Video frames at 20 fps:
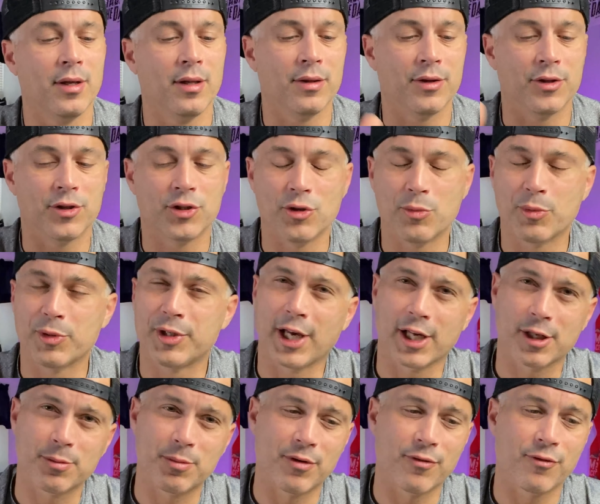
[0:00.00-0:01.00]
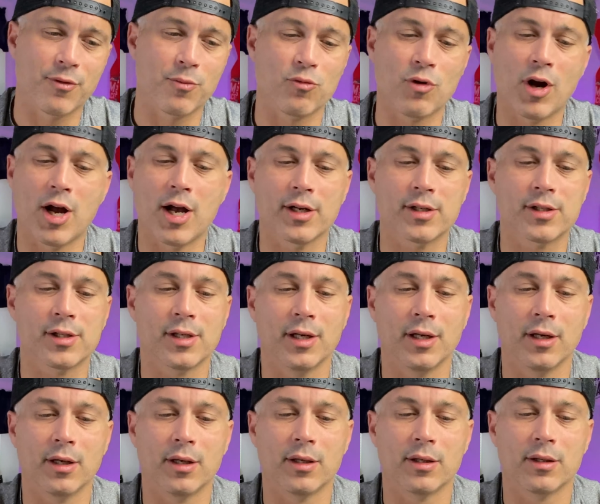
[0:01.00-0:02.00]
The shoe protects me from rocks,
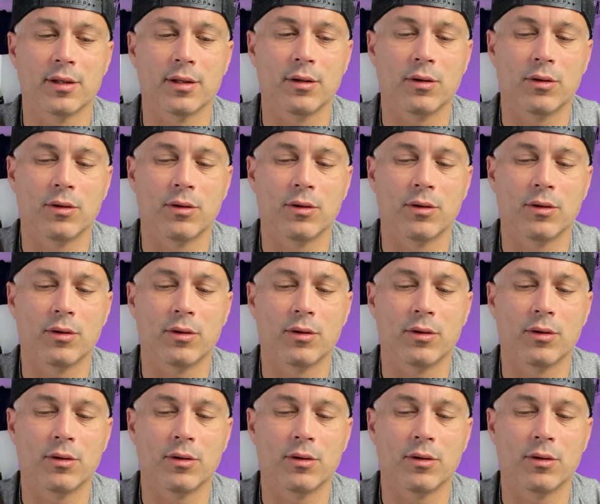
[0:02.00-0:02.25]
and